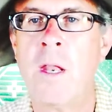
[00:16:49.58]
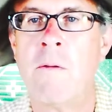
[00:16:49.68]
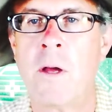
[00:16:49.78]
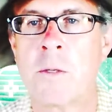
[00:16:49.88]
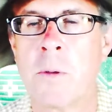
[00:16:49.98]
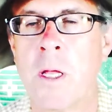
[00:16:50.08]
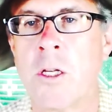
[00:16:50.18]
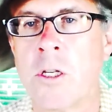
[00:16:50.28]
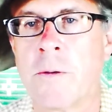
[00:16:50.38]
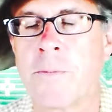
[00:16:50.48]
End of
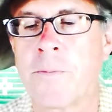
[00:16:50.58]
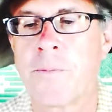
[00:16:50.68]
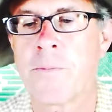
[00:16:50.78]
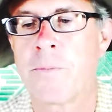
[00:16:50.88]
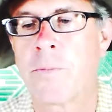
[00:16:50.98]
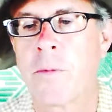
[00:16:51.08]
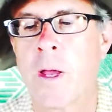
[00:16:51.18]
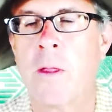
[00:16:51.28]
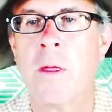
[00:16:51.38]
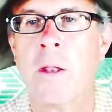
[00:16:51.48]
explanation.
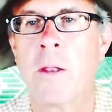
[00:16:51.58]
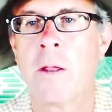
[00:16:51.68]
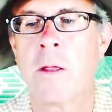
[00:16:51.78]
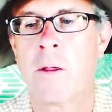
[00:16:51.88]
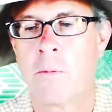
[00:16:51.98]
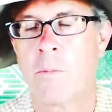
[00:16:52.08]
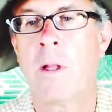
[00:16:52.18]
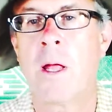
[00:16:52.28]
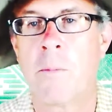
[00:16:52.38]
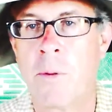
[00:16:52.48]
And then
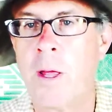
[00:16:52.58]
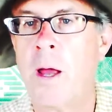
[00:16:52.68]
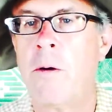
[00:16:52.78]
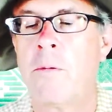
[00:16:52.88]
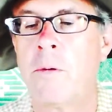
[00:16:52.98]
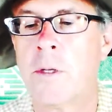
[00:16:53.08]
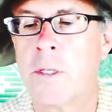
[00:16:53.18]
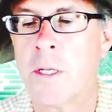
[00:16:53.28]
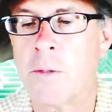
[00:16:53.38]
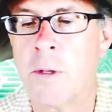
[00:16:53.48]
we let it play out,
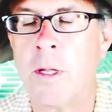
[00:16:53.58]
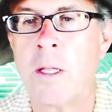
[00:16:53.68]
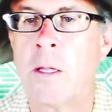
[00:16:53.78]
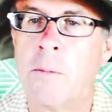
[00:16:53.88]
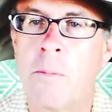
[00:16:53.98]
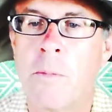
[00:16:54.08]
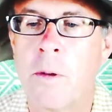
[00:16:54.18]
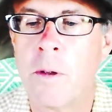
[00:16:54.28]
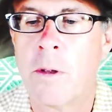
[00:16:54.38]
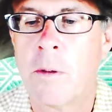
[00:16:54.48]
just as we let the
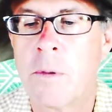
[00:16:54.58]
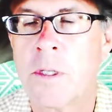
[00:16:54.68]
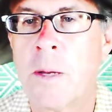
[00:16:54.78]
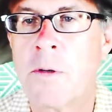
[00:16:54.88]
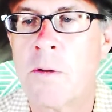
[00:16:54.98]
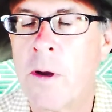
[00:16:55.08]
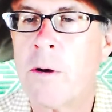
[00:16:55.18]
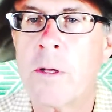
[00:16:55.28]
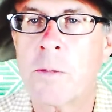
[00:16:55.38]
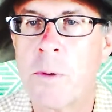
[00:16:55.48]
perception of
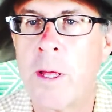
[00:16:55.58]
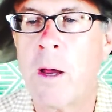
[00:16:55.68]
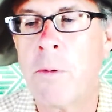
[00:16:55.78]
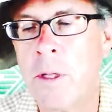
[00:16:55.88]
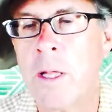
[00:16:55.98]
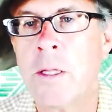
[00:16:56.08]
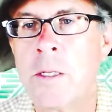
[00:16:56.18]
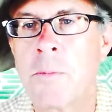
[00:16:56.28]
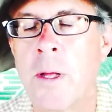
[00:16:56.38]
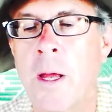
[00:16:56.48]
arrogance play out. We let
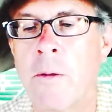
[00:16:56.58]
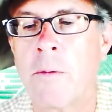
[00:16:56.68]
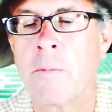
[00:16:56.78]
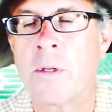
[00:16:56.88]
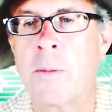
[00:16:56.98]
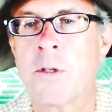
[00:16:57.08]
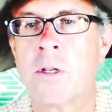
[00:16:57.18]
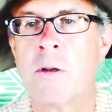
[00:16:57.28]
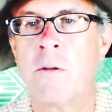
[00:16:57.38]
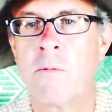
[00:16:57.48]
this play out.
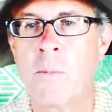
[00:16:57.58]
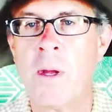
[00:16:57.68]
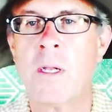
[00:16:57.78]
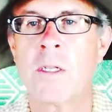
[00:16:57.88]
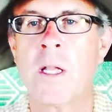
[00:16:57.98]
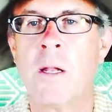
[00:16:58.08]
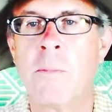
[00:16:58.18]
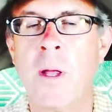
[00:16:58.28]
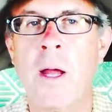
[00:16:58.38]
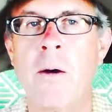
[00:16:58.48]
Perception of repentance, let
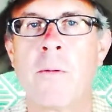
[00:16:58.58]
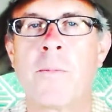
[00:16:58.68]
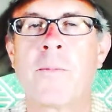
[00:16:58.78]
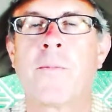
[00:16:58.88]
it play out.